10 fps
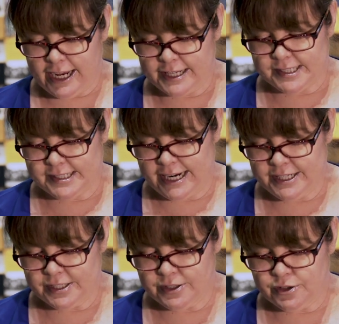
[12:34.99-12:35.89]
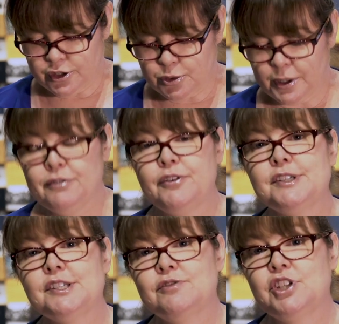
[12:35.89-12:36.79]
It's dated the
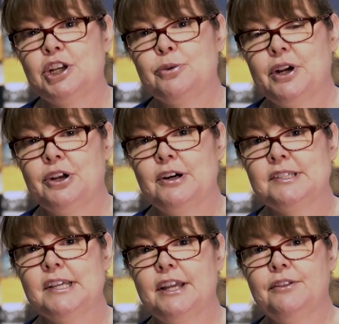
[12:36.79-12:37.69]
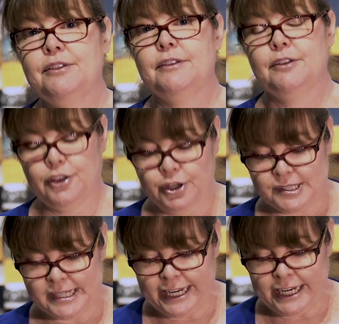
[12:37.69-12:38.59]
21st of January
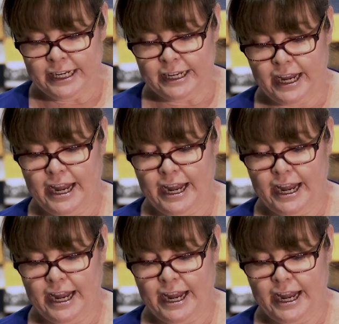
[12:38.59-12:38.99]
1913,